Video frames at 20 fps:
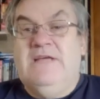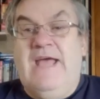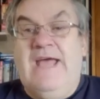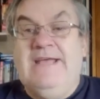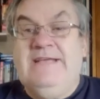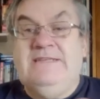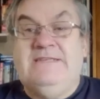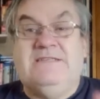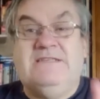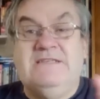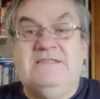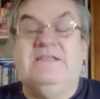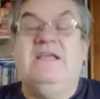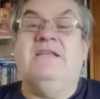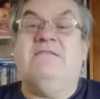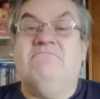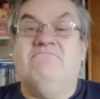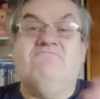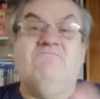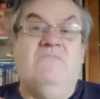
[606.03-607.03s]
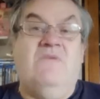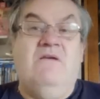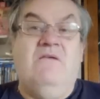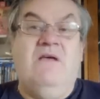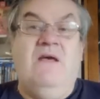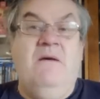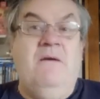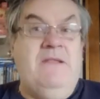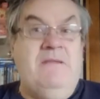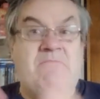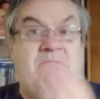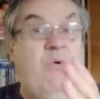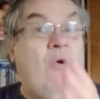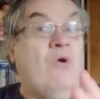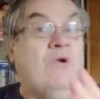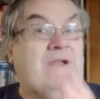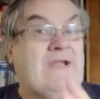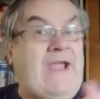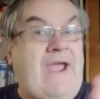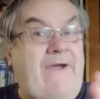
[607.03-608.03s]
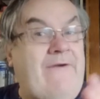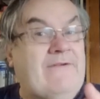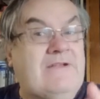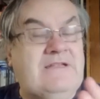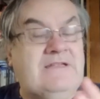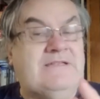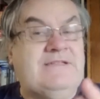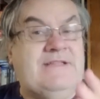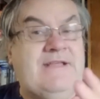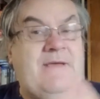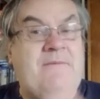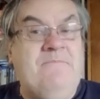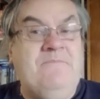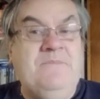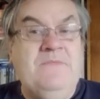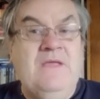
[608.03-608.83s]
Ace is like an important character to them.